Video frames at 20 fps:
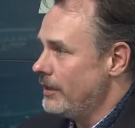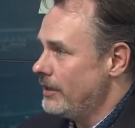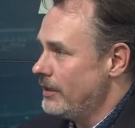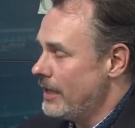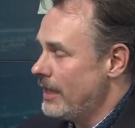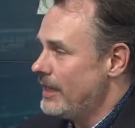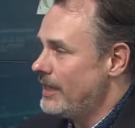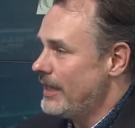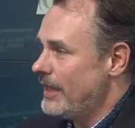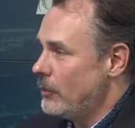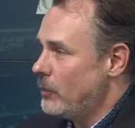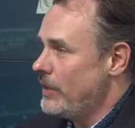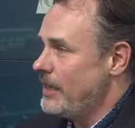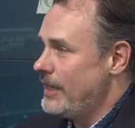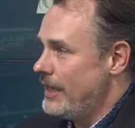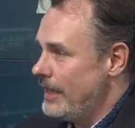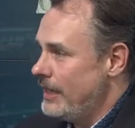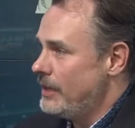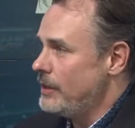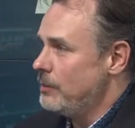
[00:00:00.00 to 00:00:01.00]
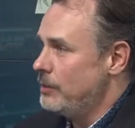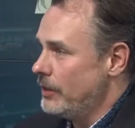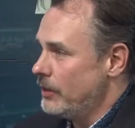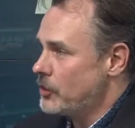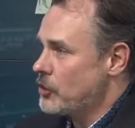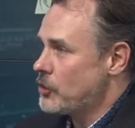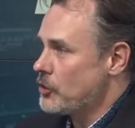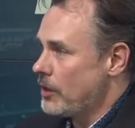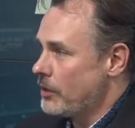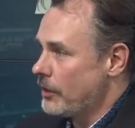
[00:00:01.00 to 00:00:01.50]
that I think we need to
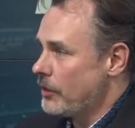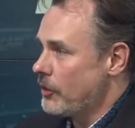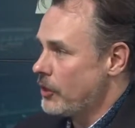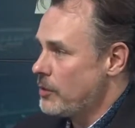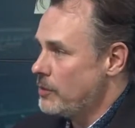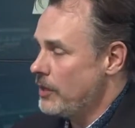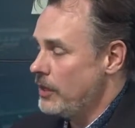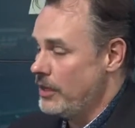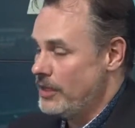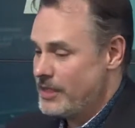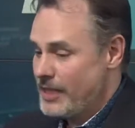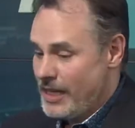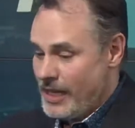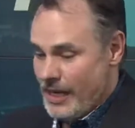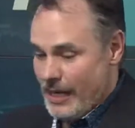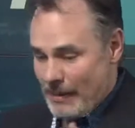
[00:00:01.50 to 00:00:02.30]
build stronger communities.